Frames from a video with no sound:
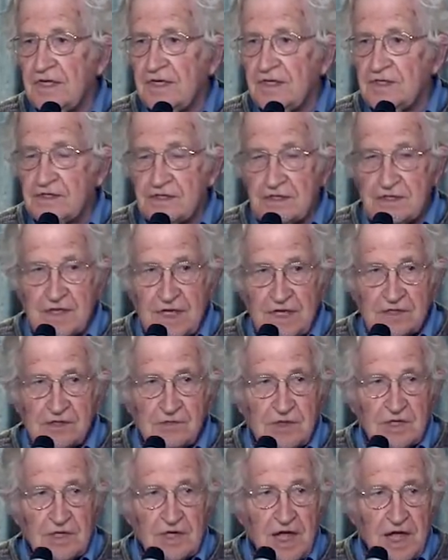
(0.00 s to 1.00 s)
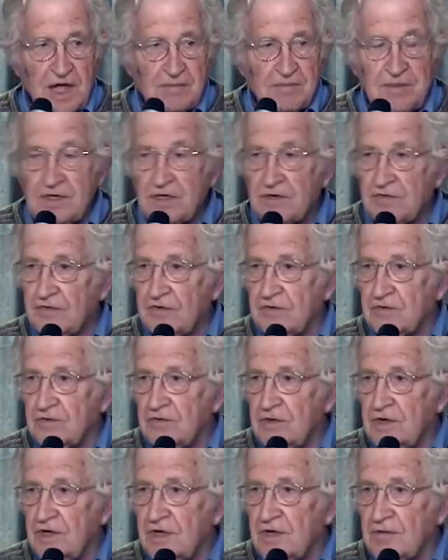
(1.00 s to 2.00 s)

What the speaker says: He says that's what will happen if you